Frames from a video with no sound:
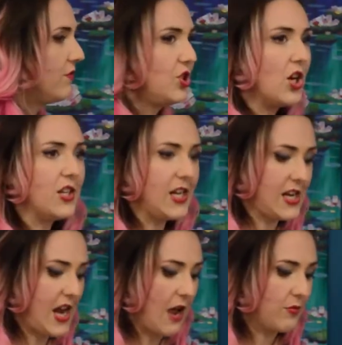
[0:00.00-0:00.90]
chunky
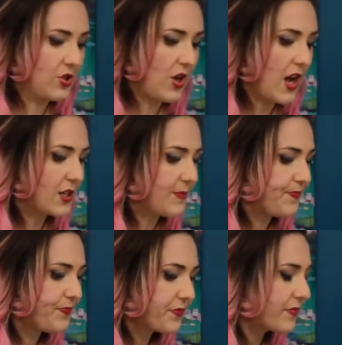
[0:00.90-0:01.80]
and abstract.
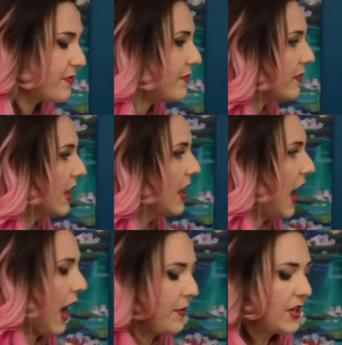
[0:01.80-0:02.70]

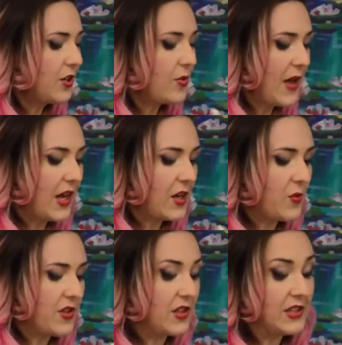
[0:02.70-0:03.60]
I'm going to go back in
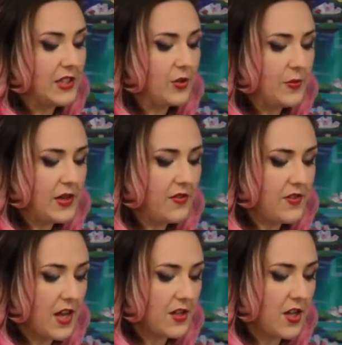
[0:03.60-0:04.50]
with a little bit of
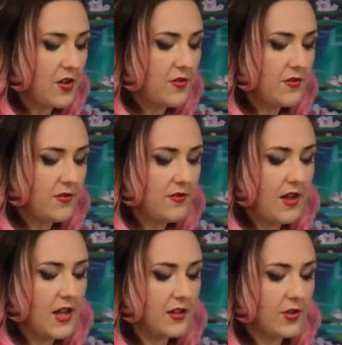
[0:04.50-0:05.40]
yellow
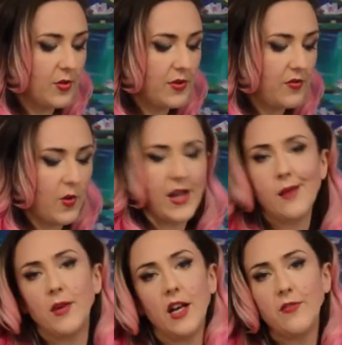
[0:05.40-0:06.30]
and a little bit of white. I'm
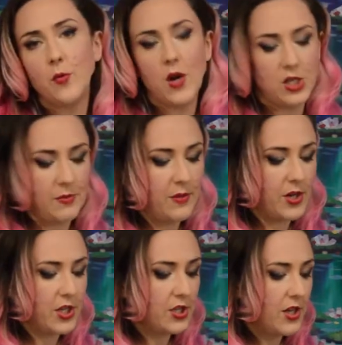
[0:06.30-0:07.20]
not even washing my
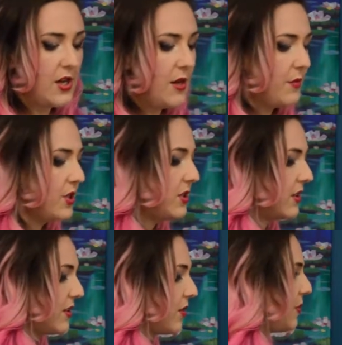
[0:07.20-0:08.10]
brush. But just a
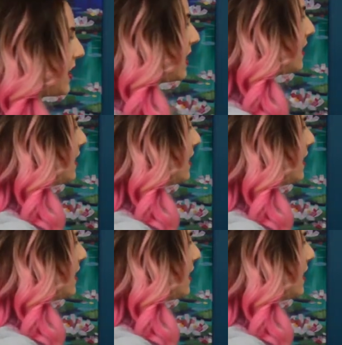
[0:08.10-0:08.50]
little bit,